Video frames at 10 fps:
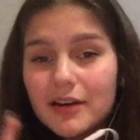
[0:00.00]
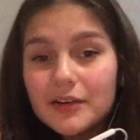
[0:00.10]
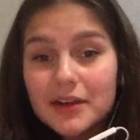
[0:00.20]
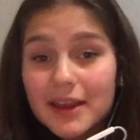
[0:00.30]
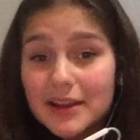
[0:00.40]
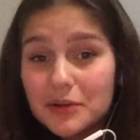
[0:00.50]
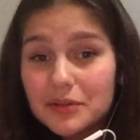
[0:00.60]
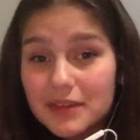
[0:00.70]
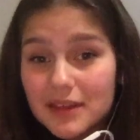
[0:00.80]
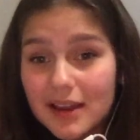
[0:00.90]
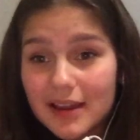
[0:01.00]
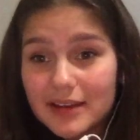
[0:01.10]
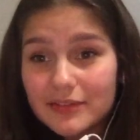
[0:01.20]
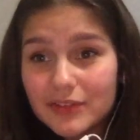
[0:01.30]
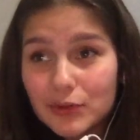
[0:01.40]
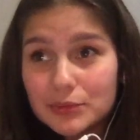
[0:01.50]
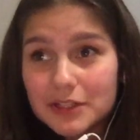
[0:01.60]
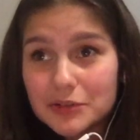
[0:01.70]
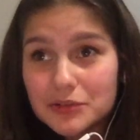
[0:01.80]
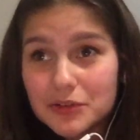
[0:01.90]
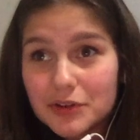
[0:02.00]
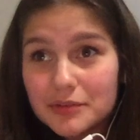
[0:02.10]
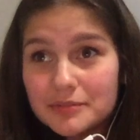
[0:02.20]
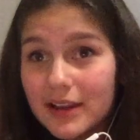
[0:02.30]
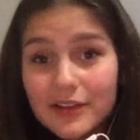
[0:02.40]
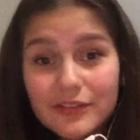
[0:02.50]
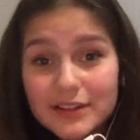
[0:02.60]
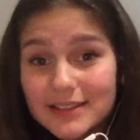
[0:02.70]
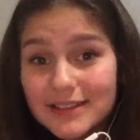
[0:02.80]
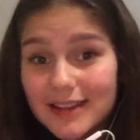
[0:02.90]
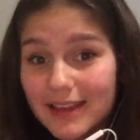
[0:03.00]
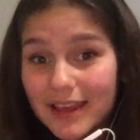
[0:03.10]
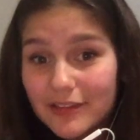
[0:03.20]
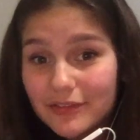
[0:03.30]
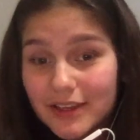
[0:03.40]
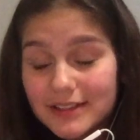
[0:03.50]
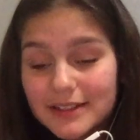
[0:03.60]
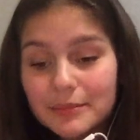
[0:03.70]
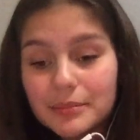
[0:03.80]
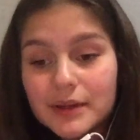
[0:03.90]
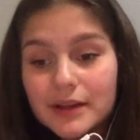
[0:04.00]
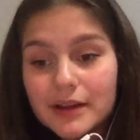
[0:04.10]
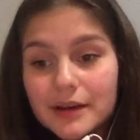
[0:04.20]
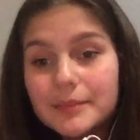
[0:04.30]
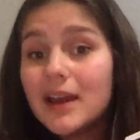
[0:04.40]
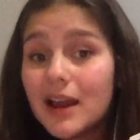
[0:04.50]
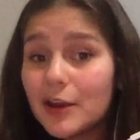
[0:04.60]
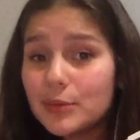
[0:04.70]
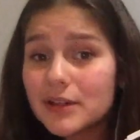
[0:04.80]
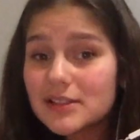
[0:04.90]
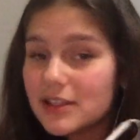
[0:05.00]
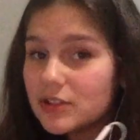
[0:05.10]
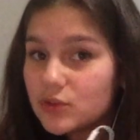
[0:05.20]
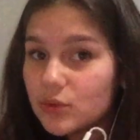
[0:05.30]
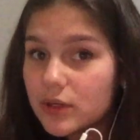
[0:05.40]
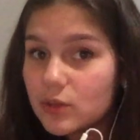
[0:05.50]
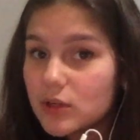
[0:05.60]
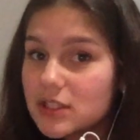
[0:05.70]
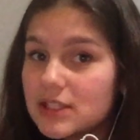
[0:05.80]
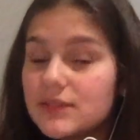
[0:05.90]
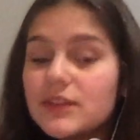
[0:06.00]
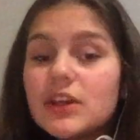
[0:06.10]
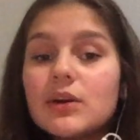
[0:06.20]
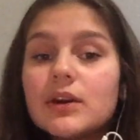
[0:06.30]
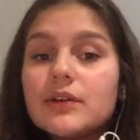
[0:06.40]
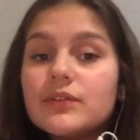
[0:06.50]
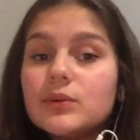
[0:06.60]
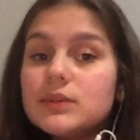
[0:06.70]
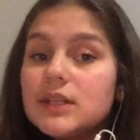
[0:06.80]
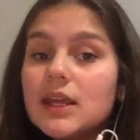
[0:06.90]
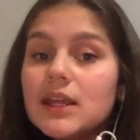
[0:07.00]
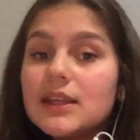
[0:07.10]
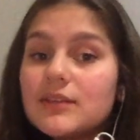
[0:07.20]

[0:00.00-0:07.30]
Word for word: Okay, I don't think I filmed an outro. If I did, I can't find it. But um, I hope you guys enjoyed watching this video. If you did, give